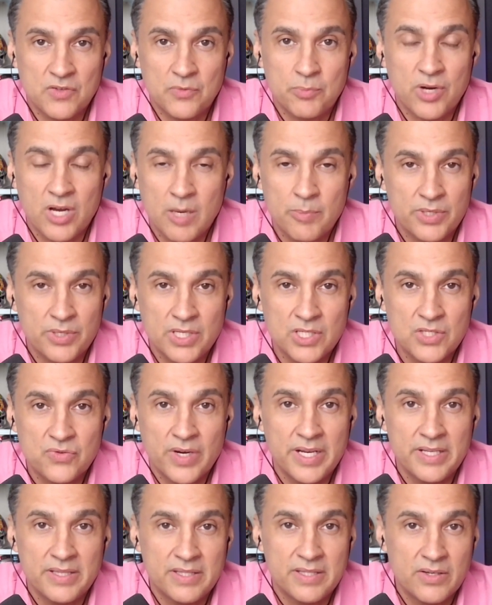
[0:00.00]
of properties,
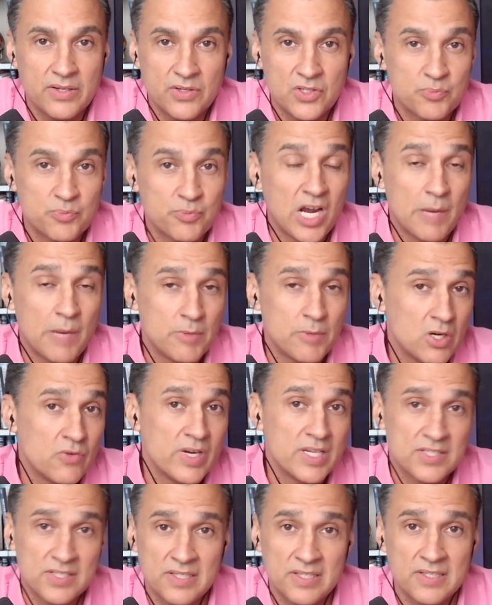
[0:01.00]
right? There's primary
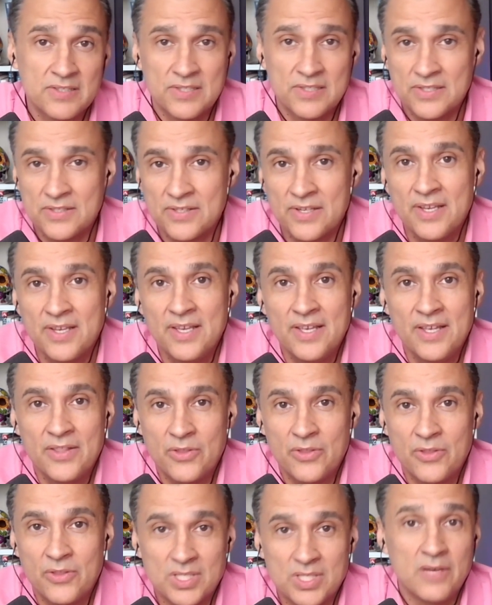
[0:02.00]
residences,
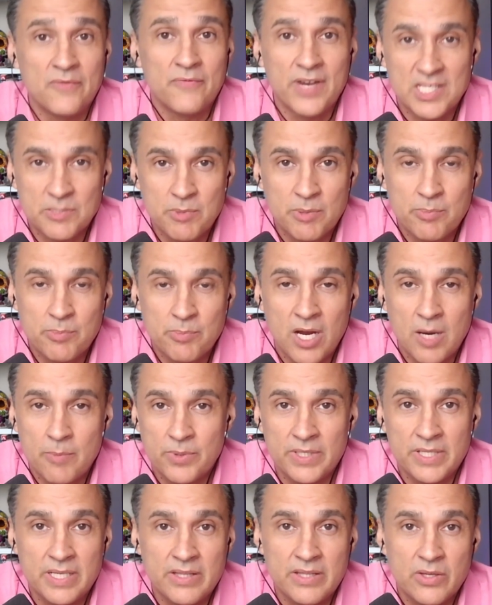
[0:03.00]
there's an investment
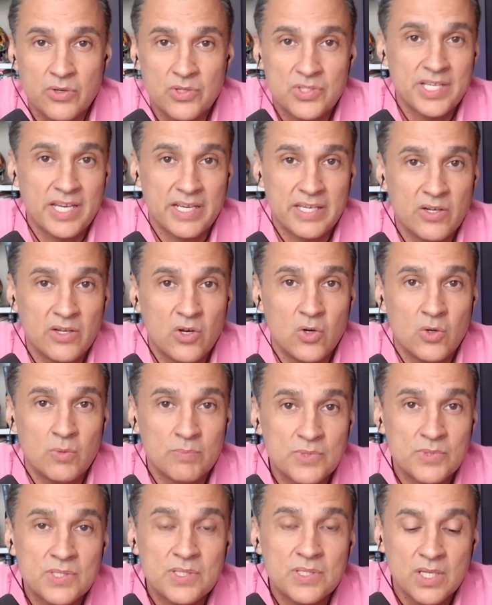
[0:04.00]
property, there's second
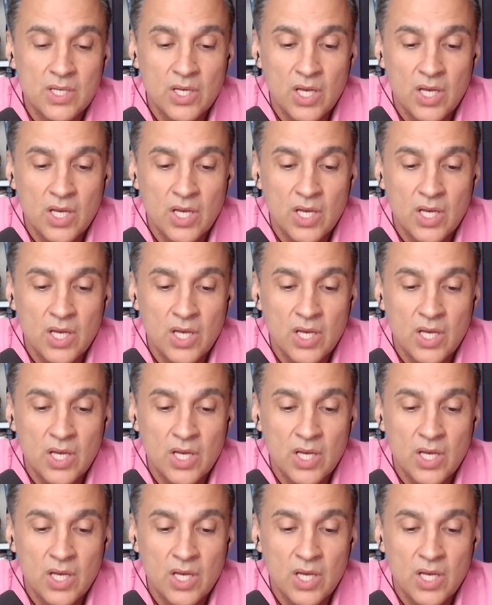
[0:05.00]
homes.